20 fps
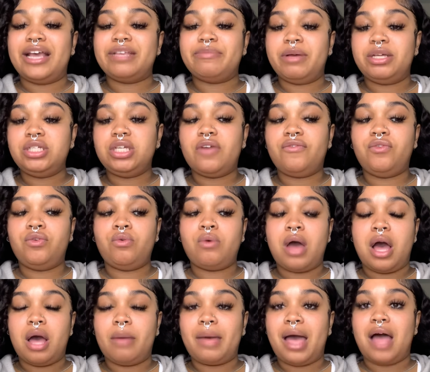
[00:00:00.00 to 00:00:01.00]
especially if you
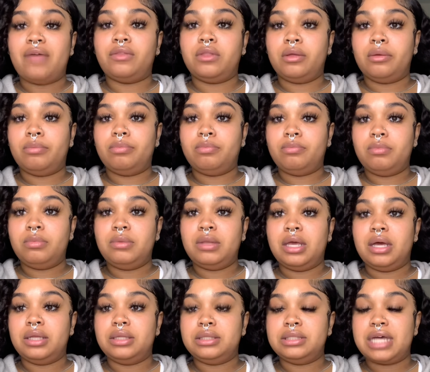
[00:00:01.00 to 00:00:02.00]
um have the
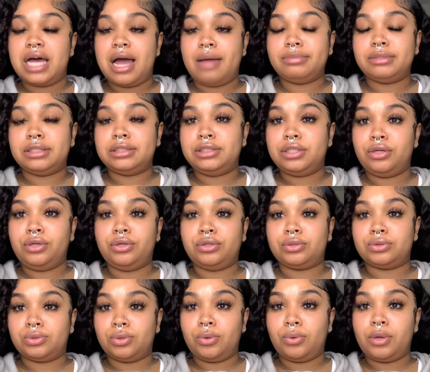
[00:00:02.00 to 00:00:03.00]
the time to tell your
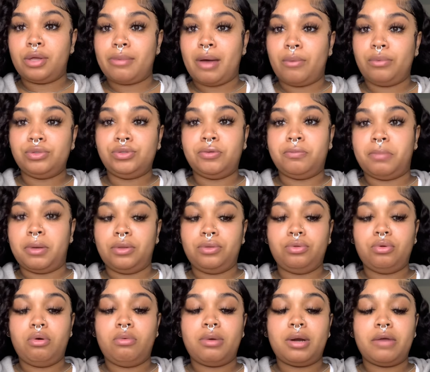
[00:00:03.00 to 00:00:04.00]
story about what you've been
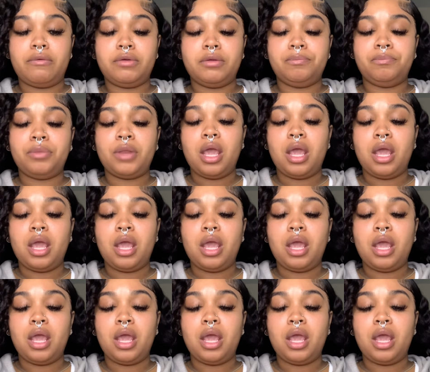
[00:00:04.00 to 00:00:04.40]
through or whatever.